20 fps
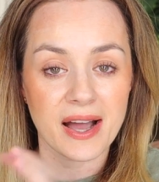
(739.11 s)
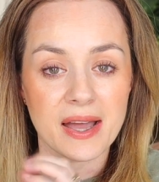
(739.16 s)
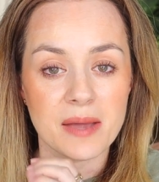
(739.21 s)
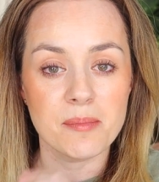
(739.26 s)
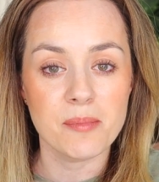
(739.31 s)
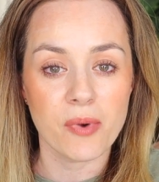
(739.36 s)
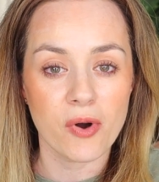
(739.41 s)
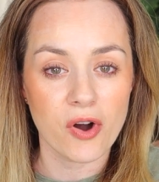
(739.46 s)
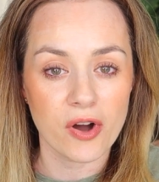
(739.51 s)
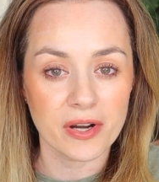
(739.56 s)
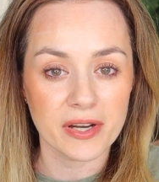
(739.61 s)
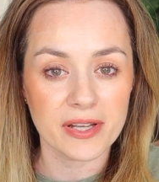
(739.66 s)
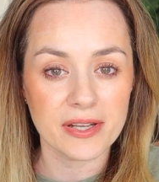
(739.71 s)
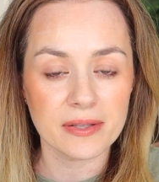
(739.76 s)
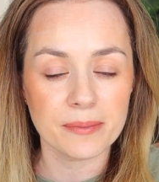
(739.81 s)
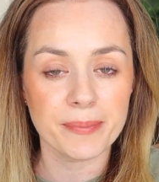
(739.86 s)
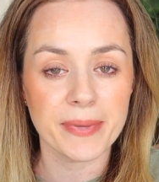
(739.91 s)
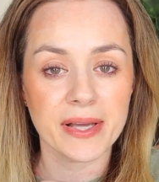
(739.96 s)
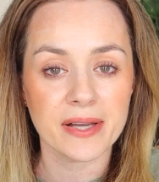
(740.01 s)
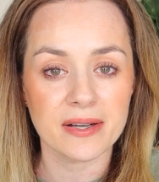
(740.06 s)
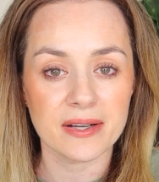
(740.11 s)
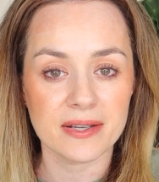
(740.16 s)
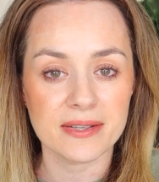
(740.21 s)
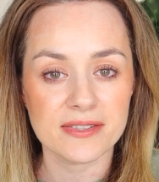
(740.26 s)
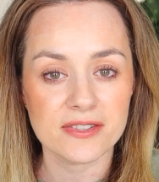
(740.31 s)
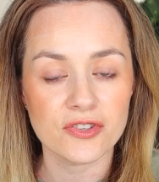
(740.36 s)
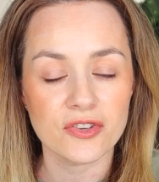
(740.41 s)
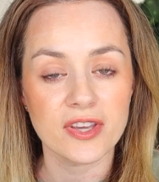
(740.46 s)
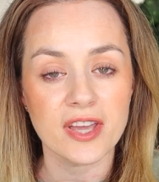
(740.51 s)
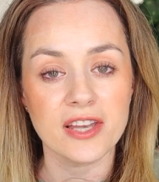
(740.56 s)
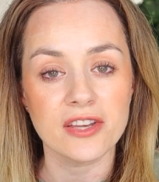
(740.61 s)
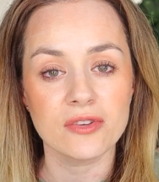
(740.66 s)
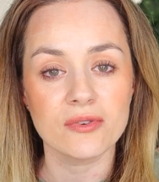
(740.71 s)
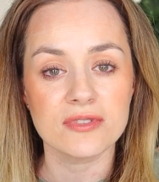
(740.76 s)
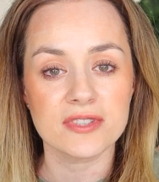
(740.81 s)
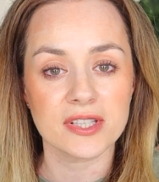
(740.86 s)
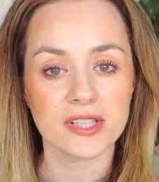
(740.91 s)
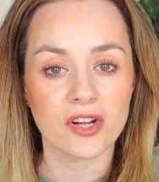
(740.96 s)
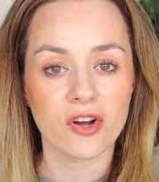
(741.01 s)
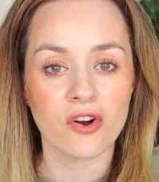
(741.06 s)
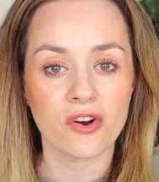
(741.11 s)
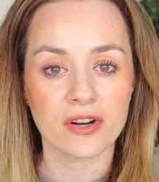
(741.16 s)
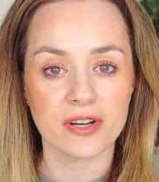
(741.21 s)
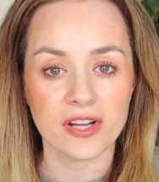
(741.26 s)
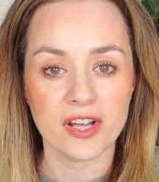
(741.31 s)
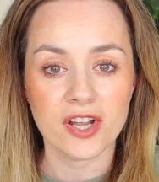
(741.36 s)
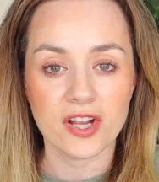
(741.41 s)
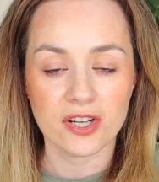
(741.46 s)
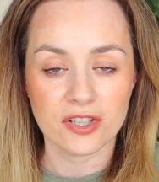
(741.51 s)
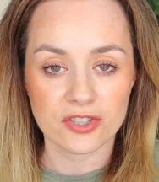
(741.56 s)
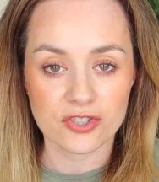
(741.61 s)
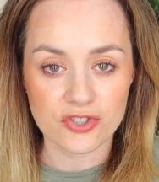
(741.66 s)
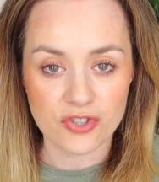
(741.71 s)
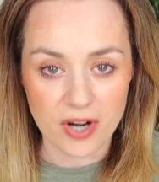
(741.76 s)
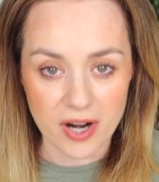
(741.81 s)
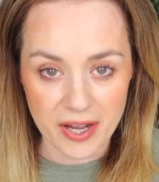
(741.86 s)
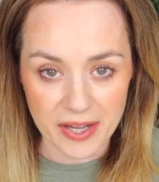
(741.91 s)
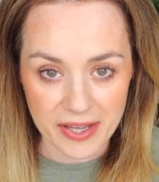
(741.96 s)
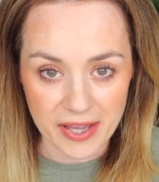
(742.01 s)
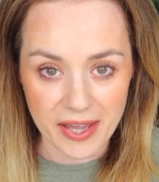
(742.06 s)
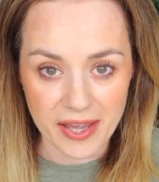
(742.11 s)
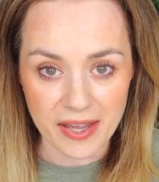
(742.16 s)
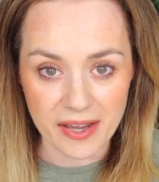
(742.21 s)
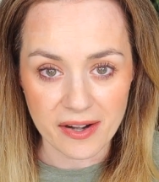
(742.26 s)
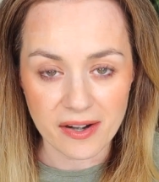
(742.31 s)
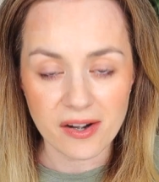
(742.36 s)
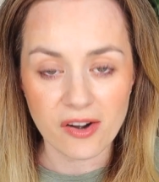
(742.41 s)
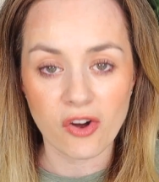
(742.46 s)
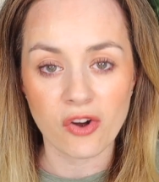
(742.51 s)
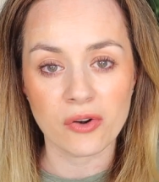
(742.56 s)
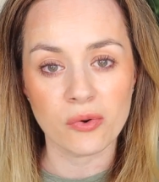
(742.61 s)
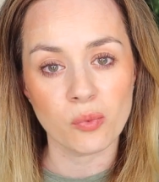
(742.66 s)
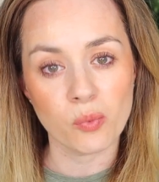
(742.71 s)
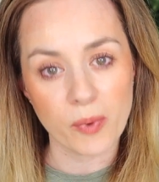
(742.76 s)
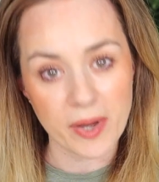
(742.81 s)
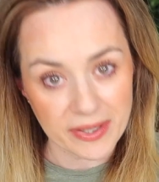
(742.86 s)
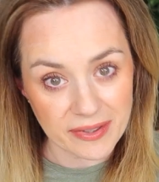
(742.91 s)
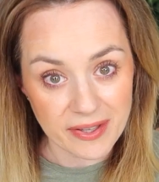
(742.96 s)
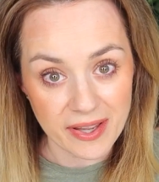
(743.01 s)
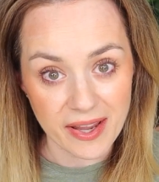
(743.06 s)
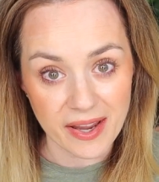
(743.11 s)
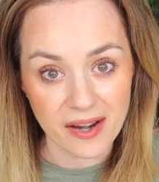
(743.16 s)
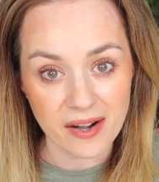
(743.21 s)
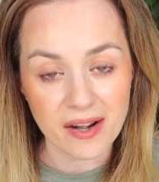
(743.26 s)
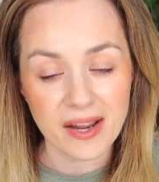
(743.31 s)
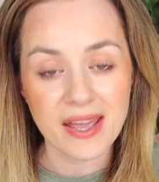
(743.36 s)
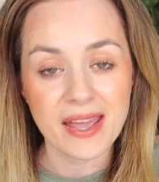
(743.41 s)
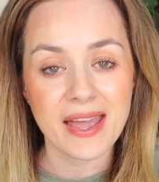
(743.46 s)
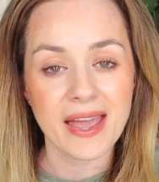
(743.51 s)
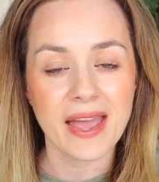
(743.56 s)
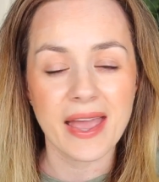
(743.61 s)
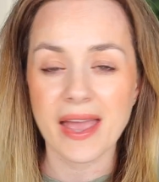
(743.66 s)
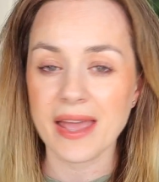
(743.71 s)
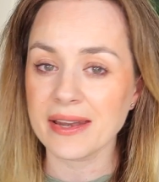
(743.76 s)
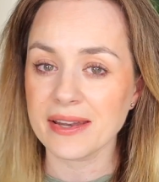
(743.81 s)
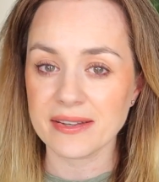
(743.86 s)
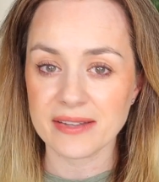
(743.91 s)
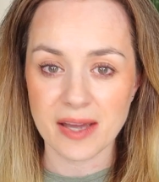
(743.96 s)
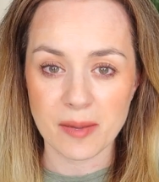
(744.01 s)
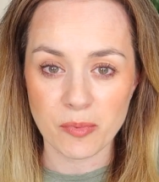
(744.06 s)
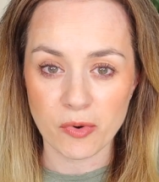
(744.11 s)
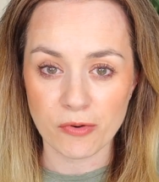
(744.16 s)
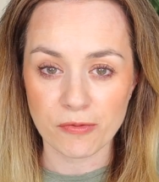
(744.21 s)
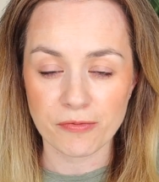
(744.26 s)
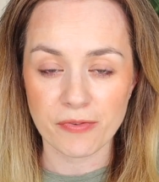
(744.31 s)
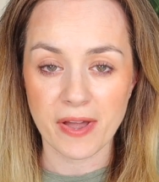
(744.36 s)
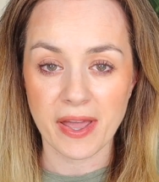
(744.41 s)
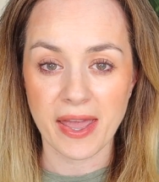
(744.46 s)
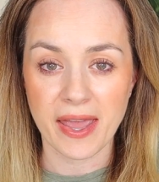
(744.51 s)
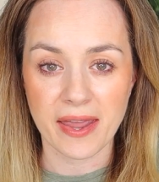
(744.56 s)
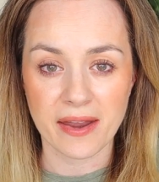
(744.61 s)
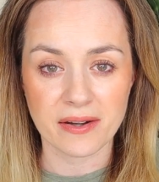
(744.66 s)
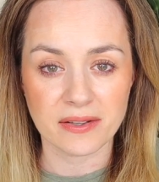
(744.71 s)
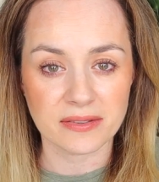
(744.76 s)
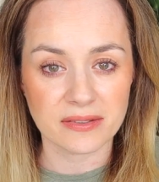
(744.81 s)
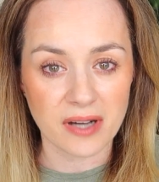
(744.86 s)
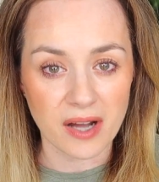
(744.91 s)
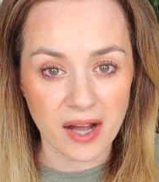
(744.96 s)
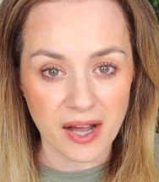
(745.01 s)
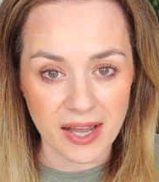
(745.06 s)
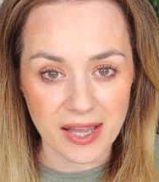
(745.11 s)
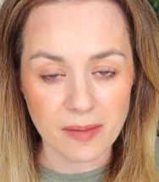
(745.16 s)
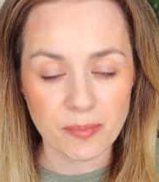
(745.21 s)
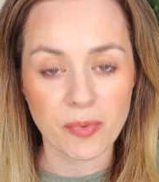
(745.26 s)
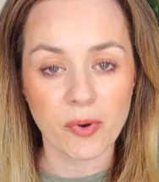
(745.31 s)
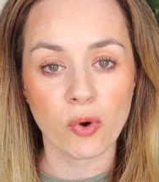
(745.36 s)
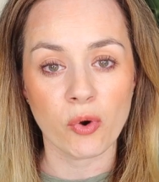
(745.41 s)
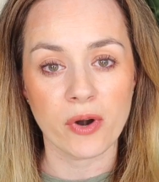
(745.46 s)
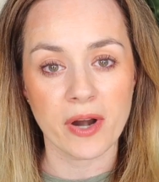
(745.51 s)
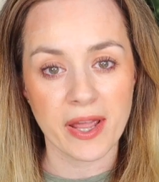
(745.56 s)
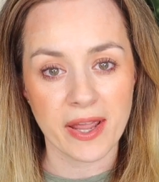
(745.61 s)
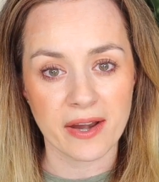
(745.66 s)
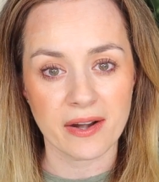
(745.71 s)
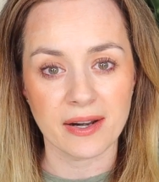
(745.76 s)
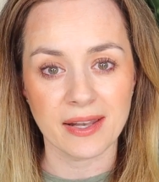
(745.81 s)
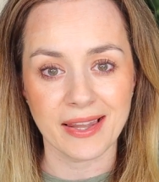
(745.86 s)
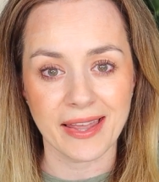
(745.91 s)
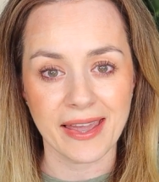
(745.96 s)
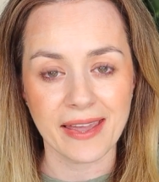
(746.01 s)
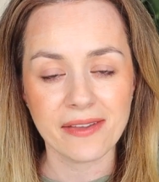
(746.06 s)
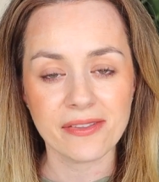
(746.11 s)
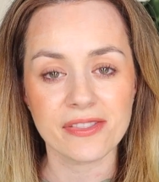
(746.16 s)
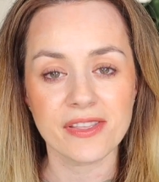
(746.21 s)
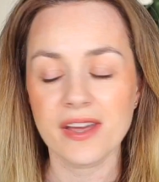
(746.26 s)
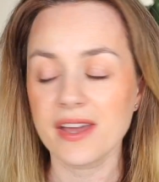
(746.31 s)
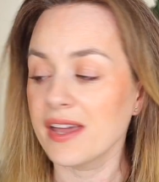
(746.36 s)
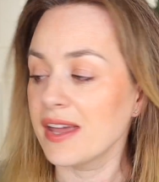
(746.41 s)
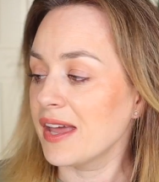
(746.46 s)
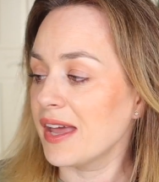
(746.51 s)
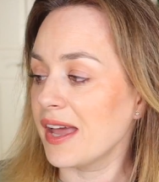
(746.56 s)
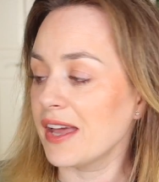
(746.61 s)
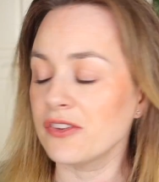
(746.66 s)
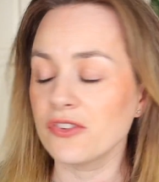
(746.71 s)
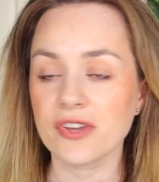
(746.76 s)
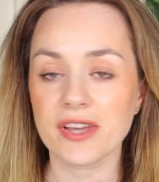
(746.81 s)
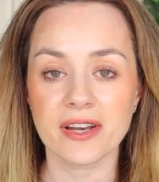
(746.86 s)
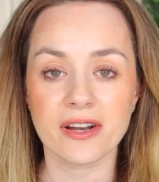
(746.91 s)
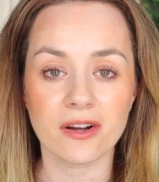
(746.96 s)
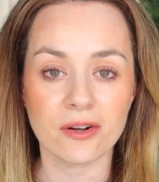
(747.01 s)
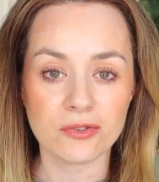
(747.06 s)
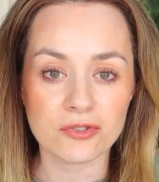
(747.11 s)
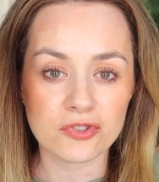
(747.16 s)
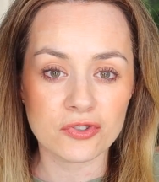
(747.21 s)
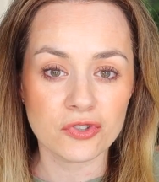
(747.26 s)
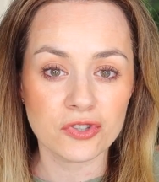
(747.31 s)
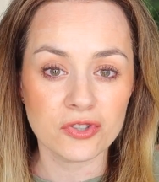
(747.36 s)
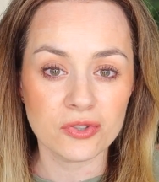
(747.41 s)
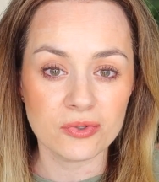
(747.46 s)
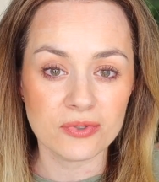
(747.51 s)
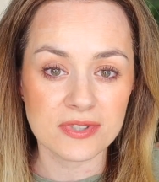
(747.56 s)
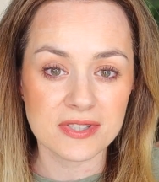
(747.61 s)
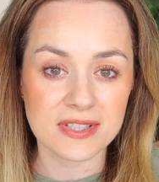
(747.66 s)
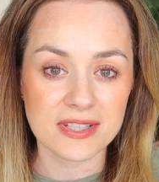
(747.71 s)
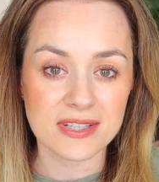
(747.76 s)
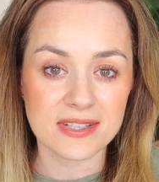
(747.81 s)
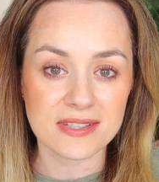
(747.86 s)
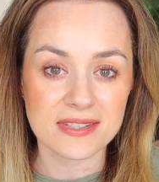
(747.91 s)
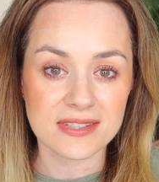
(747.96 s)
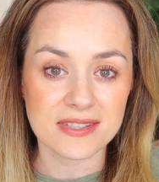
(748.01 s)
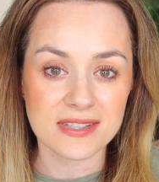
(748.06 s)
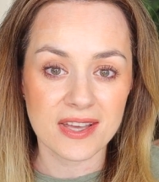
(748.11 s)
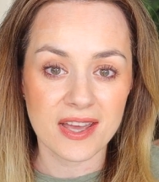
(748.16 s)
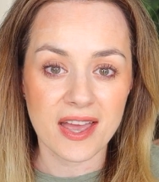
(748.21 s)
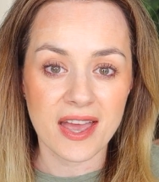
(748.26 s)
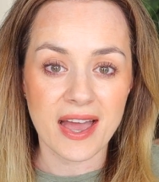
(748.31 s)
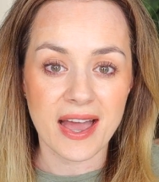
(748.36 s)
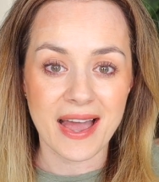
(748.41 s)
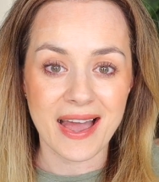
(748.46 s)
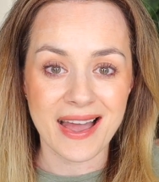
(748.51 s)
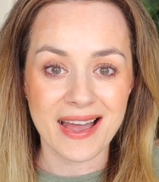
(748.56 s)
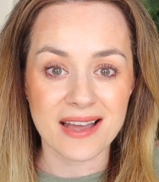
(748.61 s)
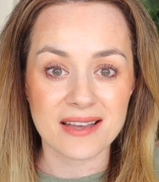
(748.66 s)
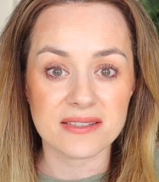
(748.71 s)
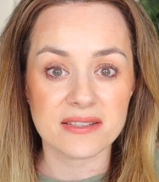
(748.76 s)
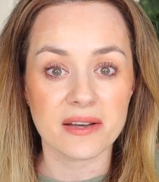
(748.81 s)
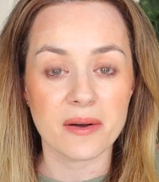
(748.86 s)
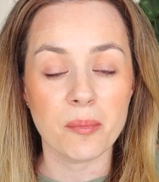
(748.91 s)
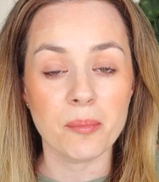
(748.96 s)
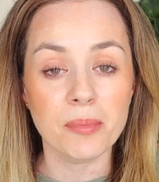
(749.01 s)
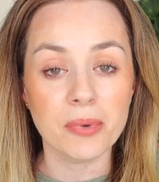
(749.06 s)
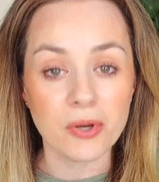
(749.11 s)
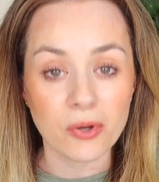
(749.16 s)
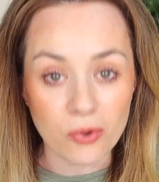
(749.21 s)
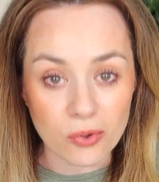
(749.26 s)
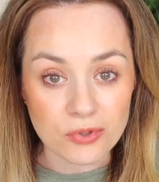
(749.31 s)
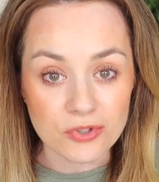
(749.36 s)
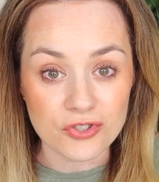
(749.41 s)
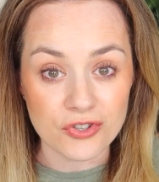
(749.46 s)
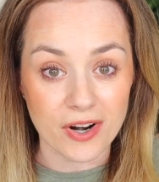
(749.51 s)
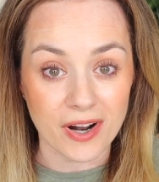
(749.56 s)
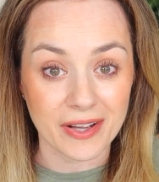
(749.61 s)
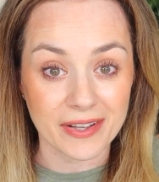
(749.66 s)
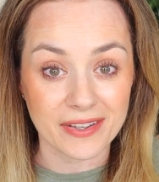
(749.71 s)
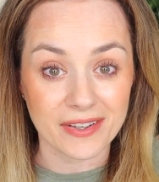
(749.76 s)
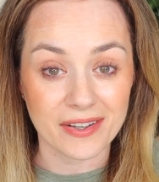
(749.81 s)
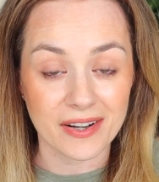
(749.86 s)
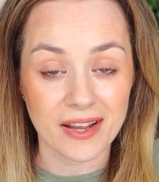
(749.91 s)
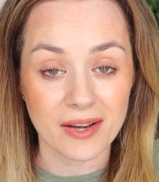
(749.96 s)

I bought it because you can use it on dry hair, on wet hair, any type of hair type or hair length, and you can also use this as a blow dryer.